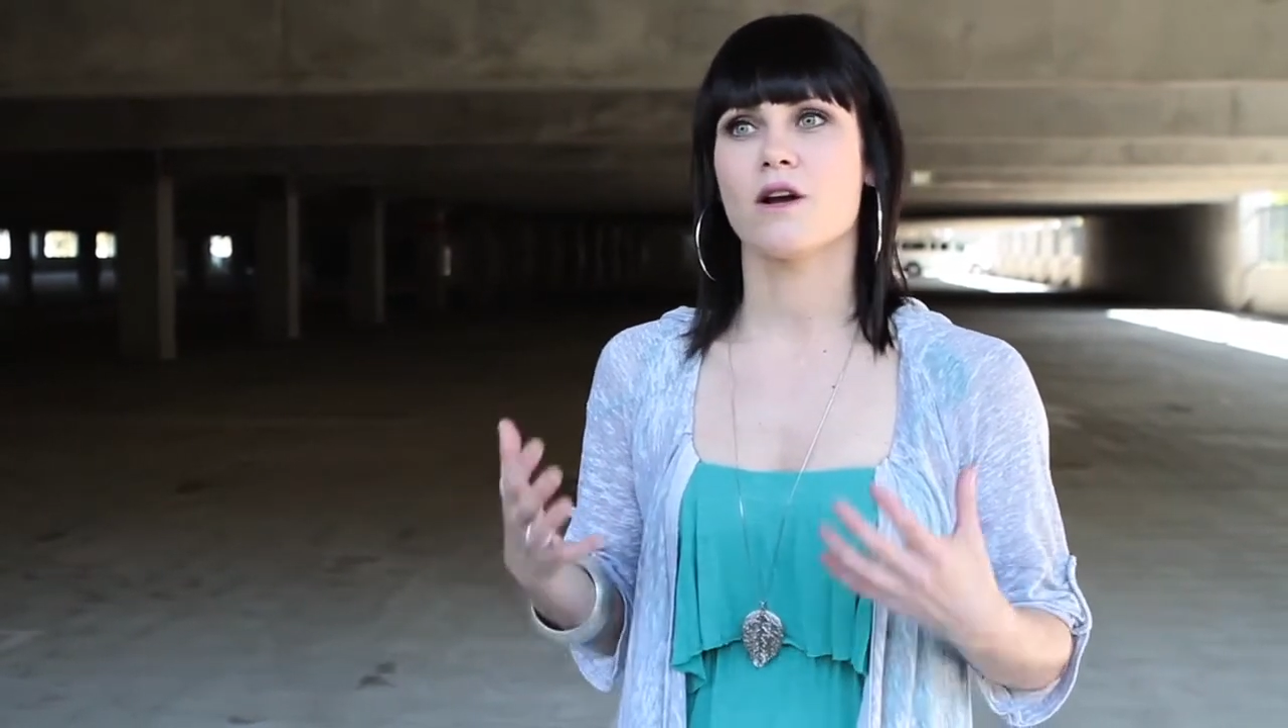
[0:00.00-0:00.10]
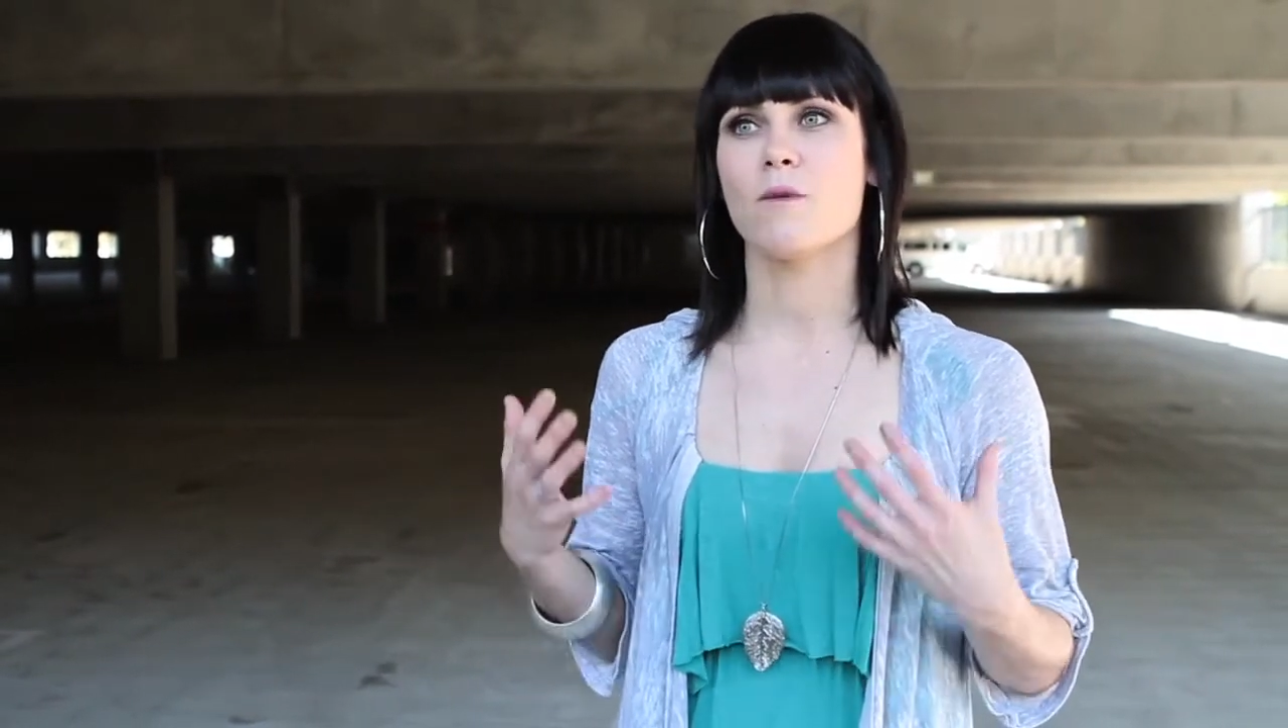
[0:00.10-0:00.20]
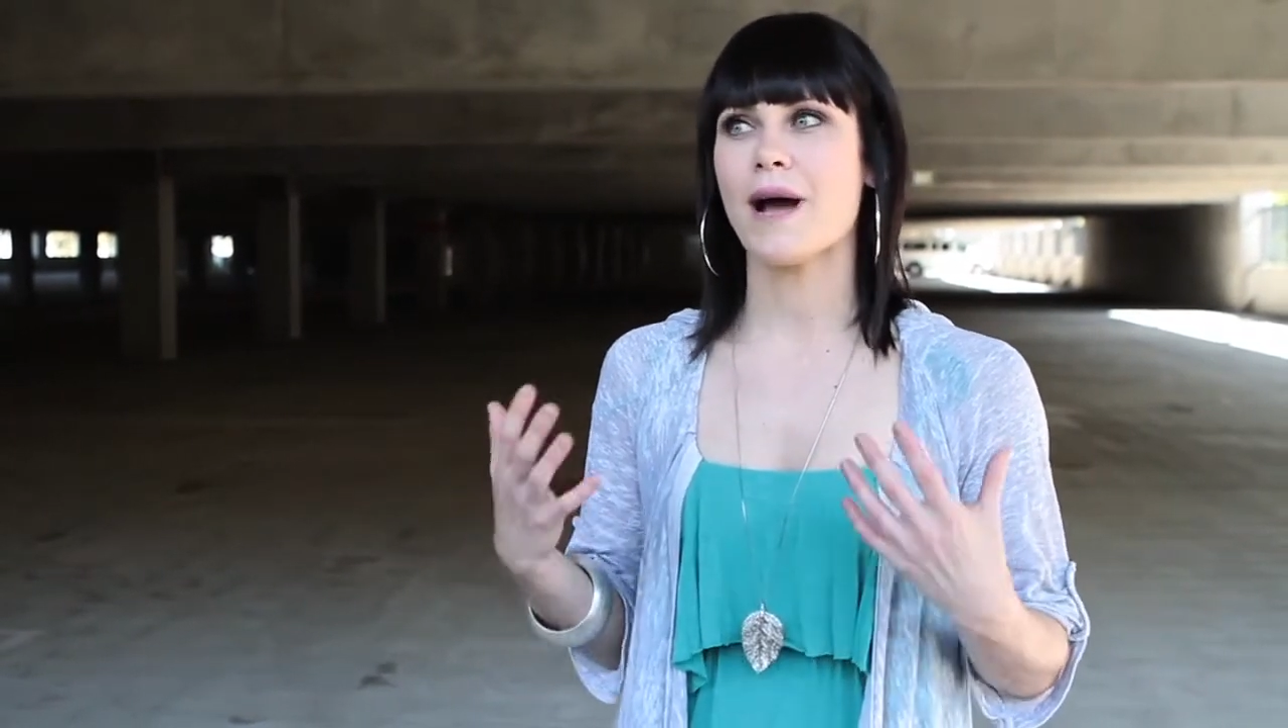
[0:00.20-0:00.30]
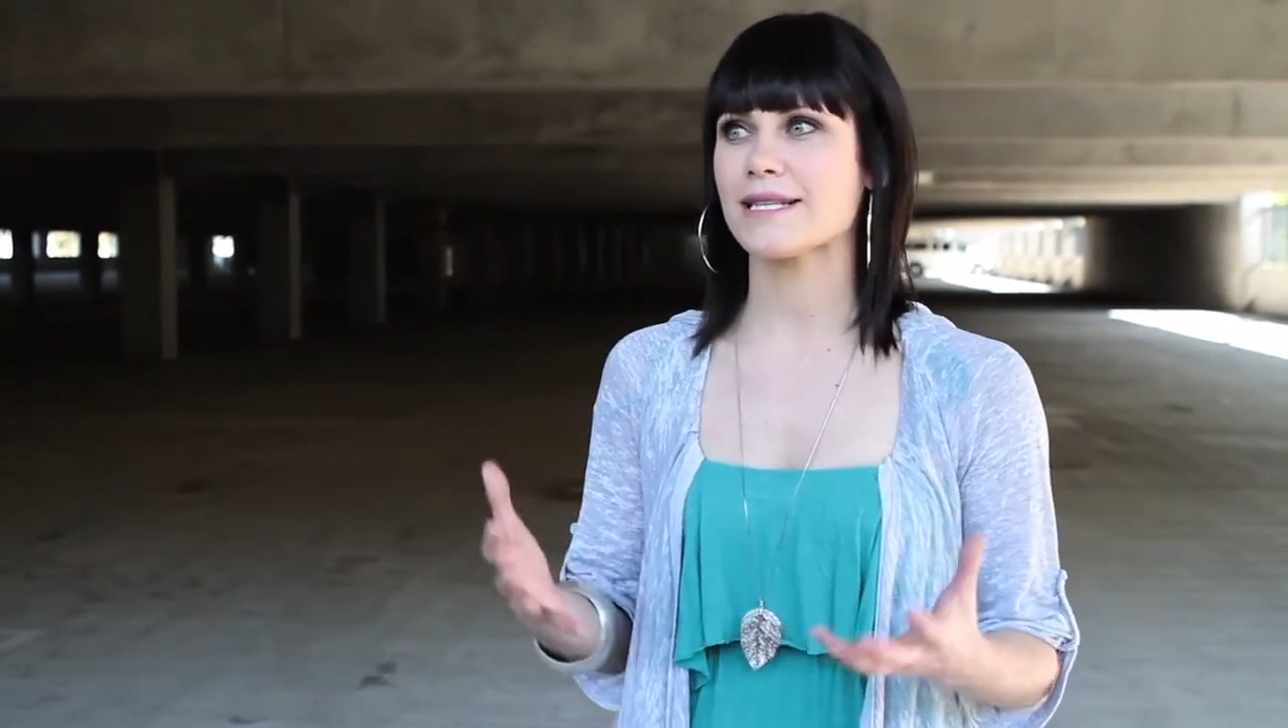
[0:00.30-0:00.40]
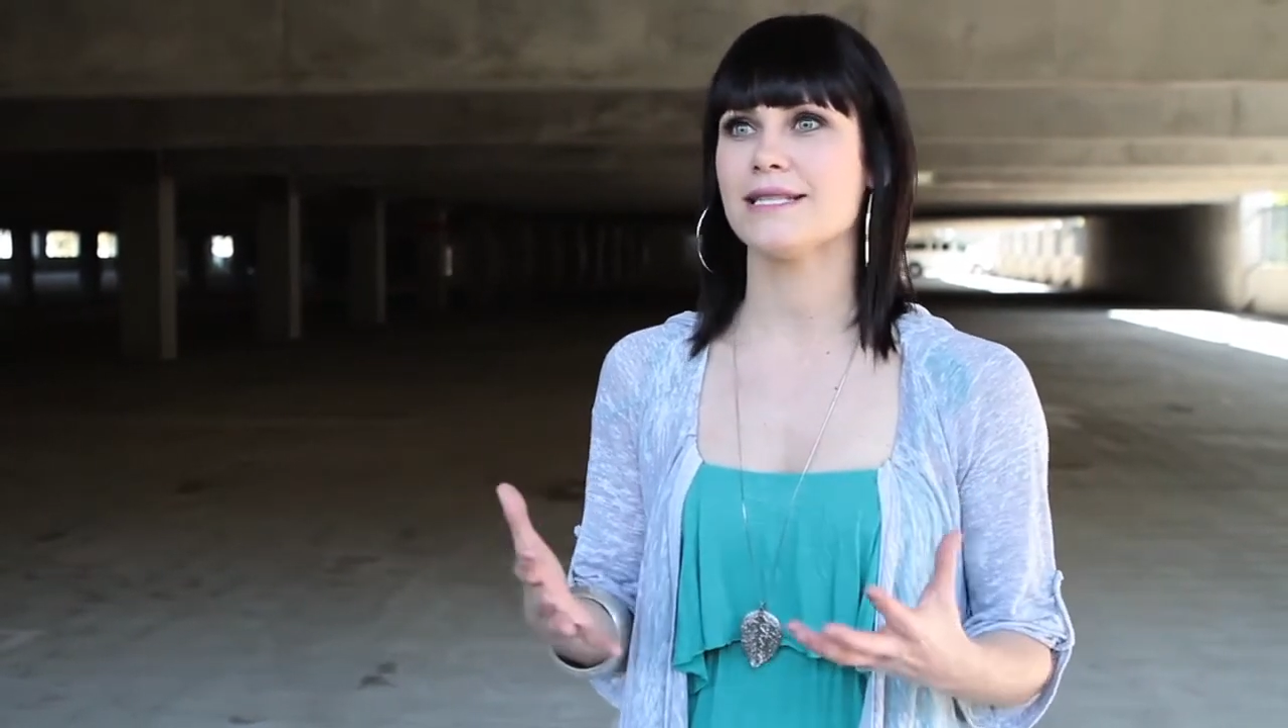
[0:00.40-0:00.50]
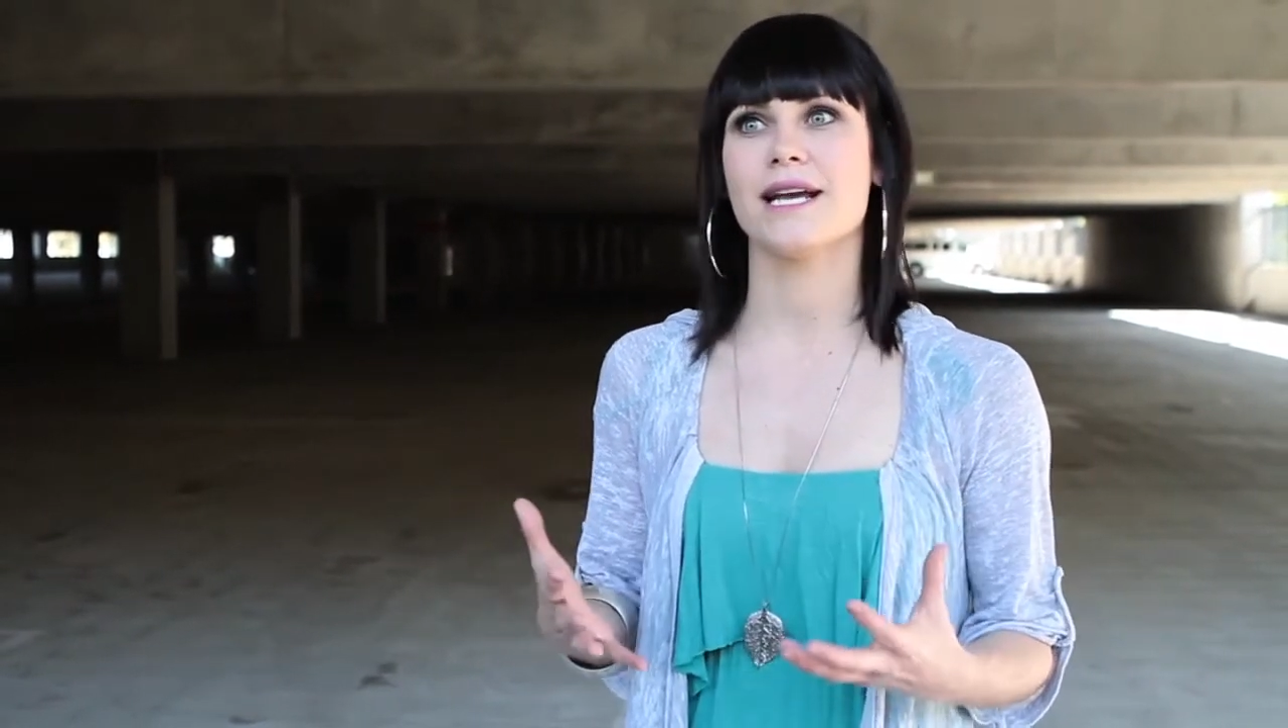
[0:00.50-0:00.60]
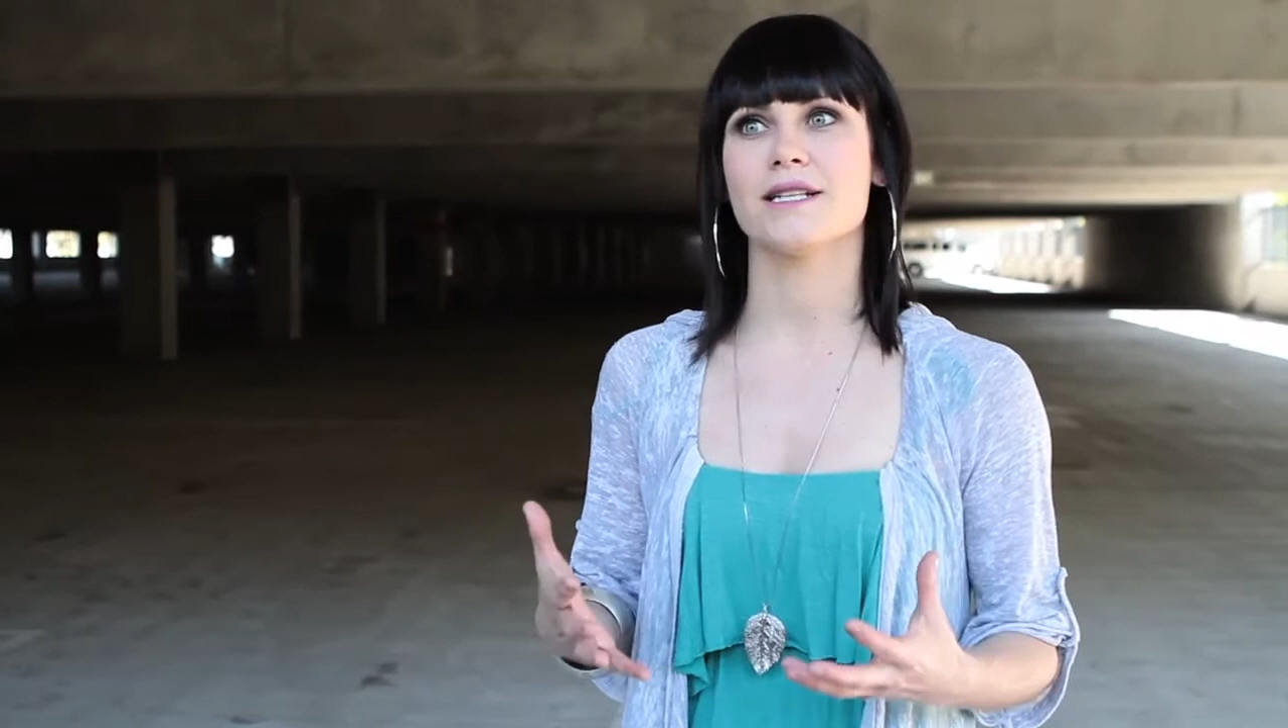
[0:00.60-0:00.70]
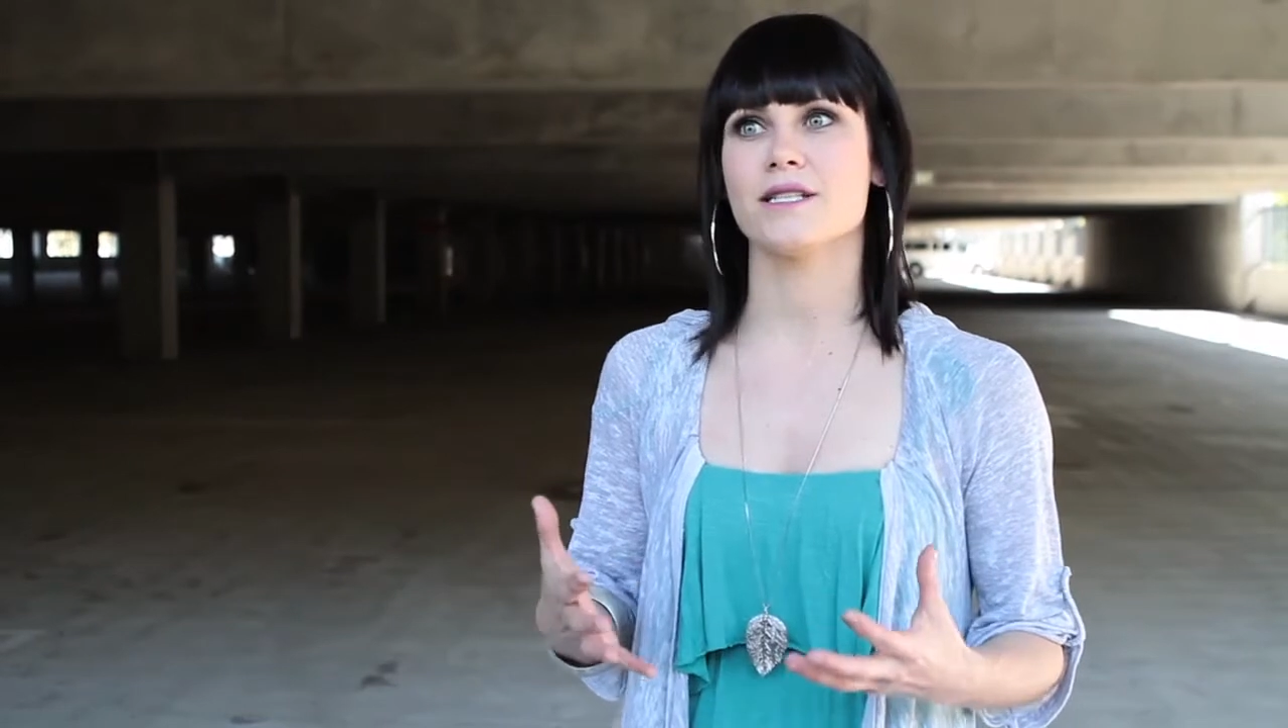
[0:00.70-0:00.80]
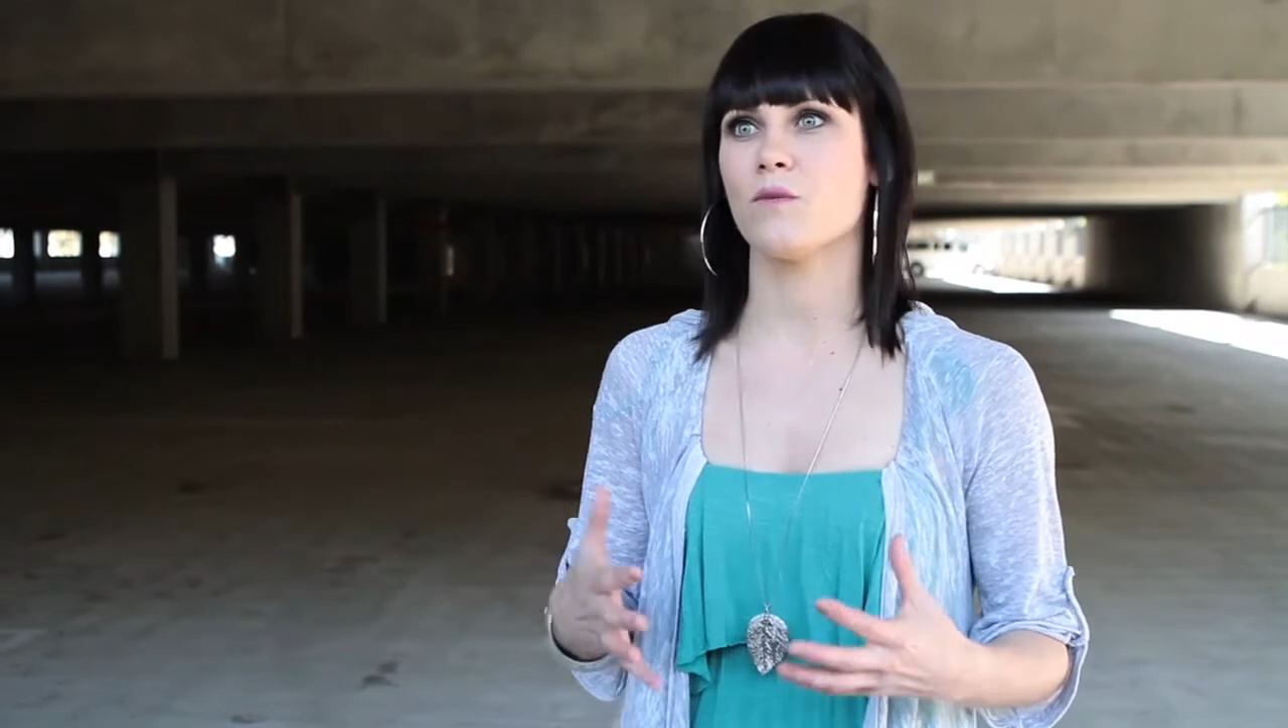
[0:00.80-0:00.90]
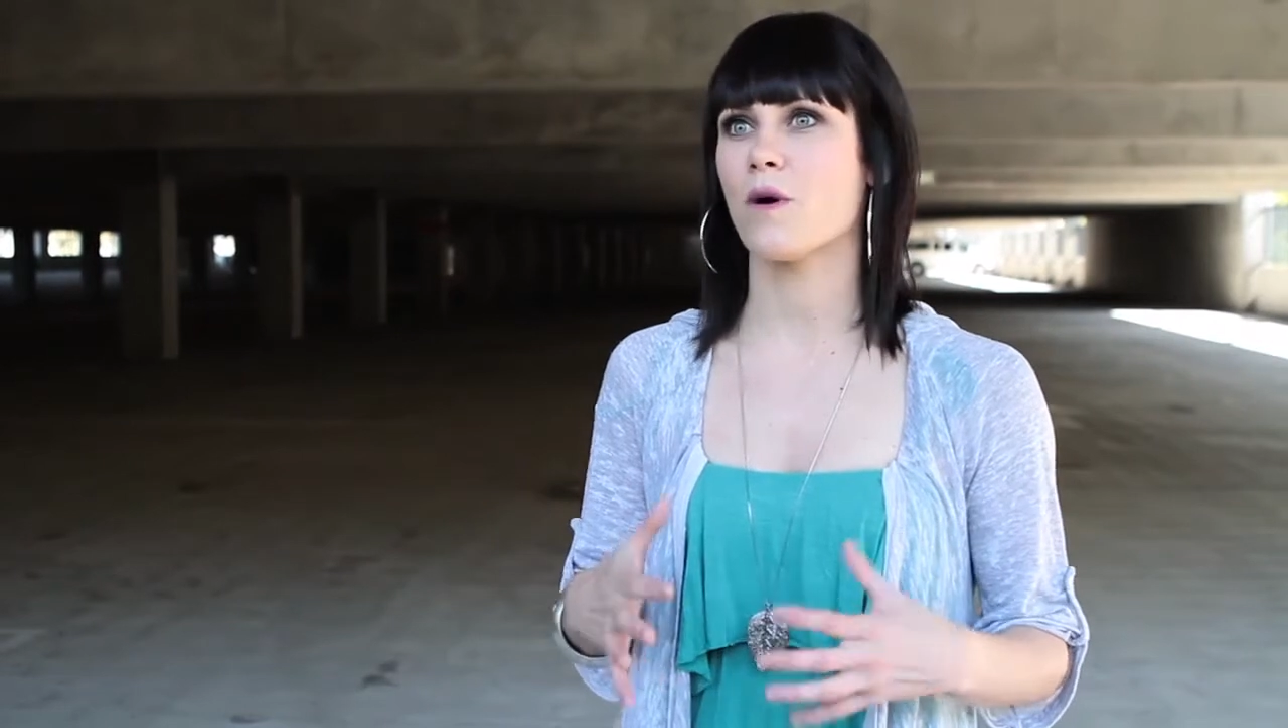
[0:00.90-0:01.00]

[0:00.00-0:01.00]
go back to dancing